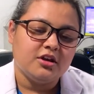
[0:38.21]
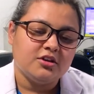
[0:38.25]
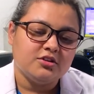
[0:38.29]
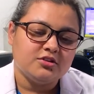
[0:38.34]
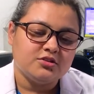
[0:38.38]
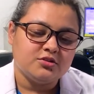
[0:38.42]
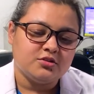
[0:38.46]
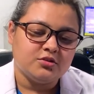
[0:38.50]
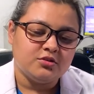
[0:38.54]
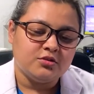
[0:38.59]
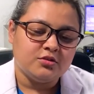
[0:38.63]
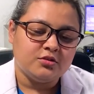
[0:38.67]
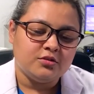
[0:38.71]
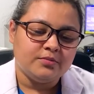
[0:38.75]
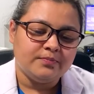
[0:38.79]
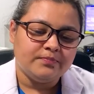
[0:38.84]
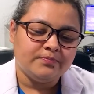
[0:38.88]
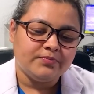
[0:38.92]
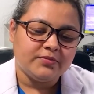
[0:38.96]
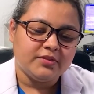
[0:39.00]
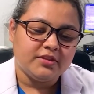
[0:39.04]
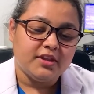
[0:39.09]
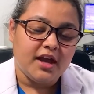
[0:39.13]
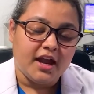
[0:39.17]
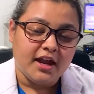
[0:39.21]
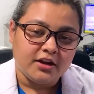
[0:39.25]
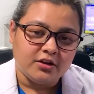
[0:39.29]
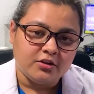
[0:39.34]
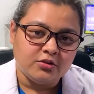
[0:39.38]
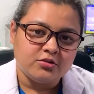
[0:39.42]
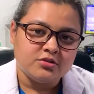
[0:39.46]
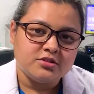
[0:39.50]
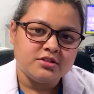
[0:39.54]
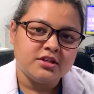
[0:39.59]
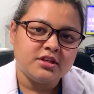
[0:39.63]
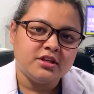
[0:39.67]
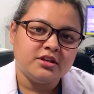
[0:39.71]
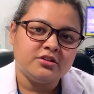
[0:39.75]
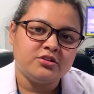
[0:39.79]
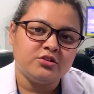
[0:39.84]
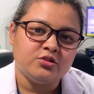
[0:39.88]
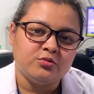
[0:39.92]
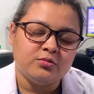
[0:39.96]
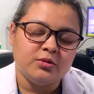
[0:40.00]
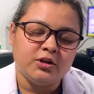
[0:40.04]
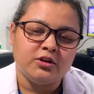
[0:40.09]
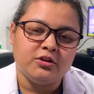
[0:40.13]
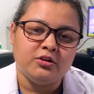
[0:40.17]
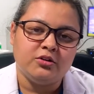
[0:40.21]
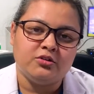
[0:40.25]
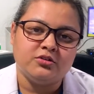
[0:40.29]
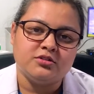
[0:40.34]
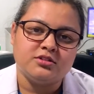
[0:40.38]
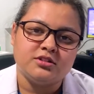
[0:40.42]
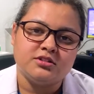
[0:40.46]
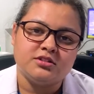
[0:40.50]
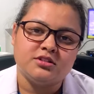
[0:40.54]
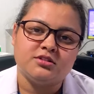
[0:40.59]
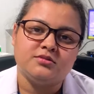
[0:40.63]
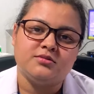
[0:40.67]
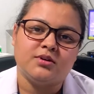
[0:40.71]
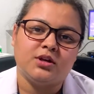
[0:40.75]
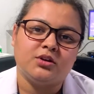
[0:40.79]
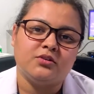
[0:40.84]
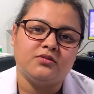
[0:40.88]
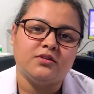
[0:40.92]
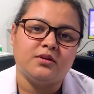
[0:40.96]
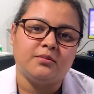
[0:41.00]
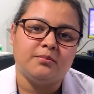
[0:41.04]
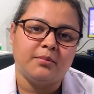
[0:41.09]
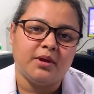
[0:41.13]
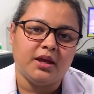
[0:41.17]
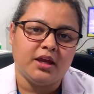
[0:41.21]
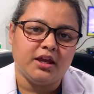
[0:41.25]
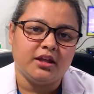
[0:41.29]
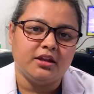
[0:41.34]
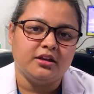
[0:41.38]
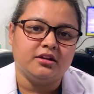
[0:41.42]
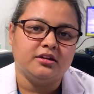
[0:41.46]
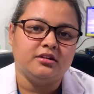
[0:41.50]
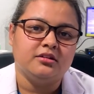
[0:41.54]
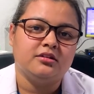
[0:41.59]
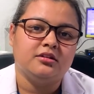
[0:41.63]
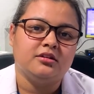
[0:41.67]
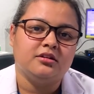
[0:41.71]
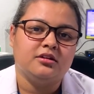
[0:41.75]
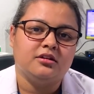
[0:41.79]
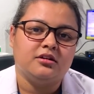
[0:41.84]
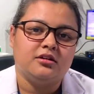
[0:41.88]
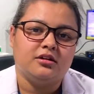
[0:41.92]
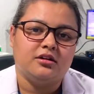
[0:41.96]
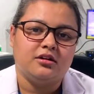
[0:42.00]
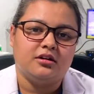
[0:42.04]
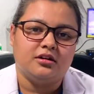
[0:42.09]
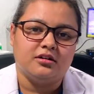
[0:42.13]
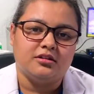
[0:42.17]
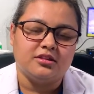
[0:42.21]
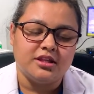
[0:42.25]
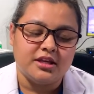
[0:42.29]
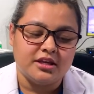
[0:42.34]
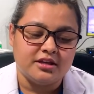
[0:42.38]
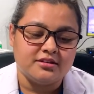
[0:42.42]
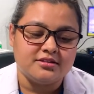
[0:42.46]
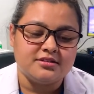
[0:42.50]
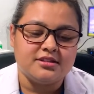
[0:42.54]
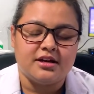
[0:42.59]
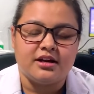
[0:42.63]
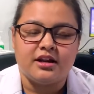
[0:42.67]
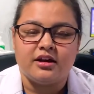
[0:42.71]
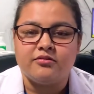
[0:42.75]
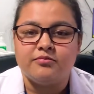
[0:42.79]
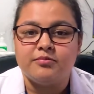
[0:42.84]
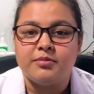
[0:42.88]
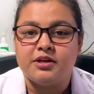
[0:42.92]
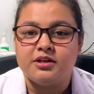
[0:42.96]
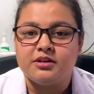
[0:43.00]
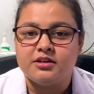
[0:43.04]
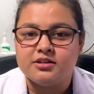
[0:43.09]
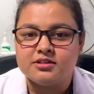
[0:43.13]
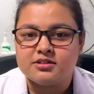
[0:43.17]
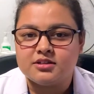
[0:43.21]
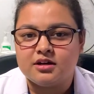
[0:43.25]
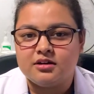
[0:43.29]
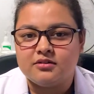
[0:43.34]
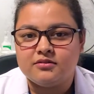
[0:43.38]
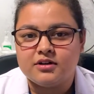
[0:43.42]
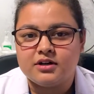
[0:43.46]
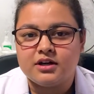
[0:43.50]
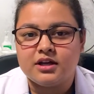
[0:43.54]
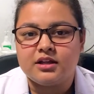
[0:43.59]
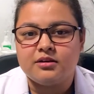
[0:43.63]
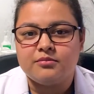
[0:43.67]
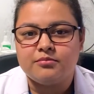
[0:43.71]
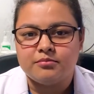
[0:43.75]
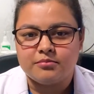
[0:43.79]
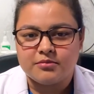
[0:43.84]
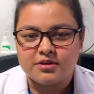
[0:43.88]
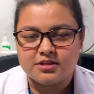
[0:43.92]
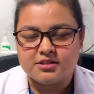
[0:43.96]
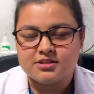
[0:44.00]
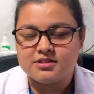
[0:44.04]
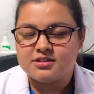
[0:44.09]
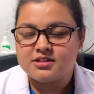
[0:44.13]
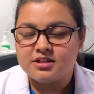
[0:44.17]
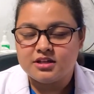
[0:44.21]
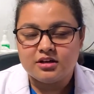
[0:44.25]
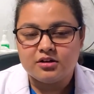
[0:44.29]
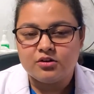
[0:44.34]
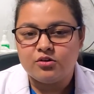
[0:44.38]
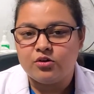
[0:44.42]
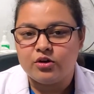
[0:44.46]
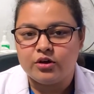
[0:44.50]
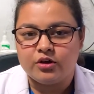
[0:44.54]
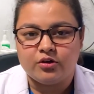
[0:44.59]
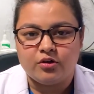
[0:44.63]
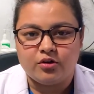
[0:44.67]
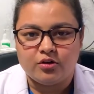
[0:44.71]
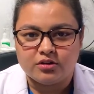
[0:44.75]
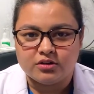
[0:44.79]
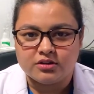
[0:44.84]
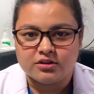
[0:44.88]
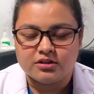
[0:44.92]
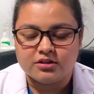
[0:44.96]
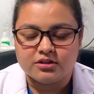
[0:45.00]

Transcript: So, diagnosing tuberculosis is one of the main uh, things that have been discovered, and it's still going on.